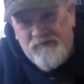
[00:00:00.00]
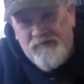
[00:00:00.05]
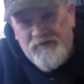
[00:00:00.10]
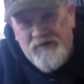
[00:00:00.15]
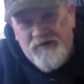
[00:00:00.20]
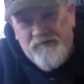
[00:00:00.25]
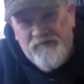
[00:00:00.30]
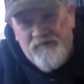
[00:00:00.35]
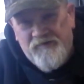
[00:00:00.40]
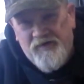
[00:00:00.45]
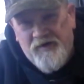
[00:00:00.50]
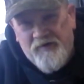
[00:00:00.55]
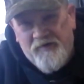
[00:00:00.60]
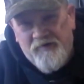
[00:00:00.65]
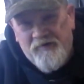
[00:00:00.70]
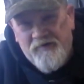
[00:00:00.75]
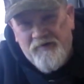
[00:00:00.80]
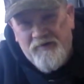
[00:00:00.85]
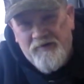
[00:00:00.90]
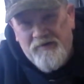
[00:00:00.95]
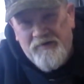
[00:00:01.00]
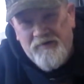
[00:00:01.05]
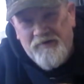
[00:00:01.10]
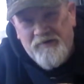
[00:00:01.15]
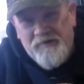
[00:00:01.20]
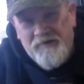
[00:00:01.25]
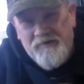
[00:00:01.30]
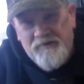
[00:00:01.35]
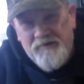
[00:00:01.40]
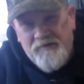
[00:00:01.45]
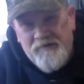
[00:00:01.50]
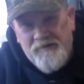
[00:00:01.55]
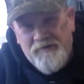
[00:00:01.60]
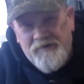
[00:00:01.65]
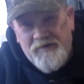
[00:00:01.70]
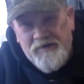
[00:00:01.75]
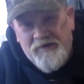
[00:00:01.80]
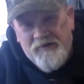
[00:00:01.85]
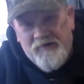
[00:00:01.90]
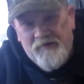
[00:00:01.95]
where to start?
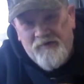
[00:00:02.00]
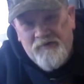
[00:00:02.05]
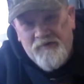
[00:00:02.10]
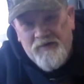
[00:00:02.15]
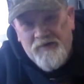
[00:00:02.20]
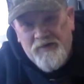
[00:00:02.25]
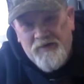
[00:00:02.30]
You know,